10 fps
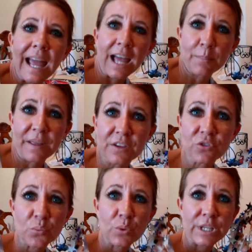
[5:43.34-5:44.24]
I bought this
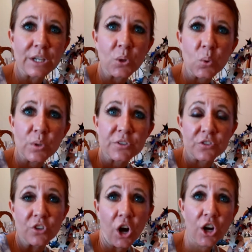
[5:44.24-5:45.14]
really cool
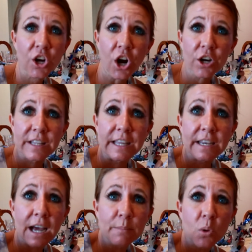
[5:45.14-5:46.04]
star
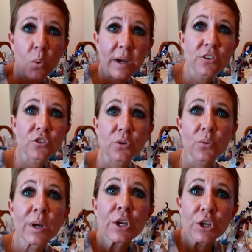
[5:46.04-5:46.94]
garland. I'm going
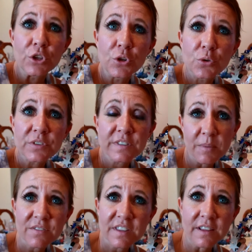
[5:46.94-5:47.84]
to use some
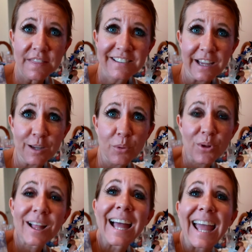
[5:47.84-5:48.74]
of this on the
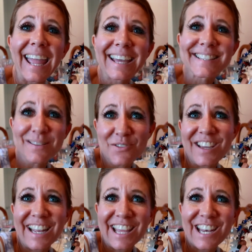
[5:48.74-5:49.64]
table and some of
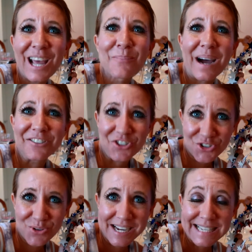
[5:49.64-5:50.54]
it in my
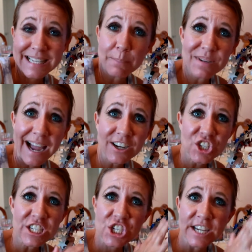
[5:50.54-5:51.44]
trees. I'm
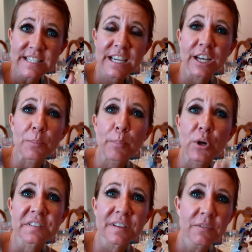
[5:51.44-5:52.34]
actually just gonna
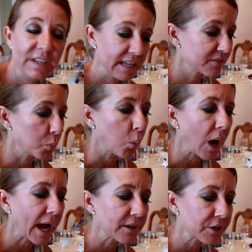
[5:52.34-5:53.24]
put some of it, it's
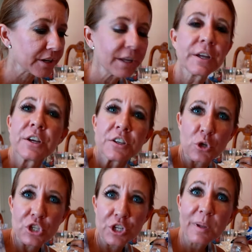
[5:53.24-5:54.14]
wired, so
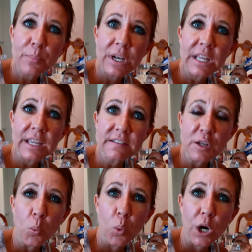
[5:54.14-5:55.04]
it should be pretty easy
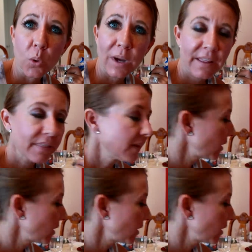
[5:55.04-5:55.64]
to work with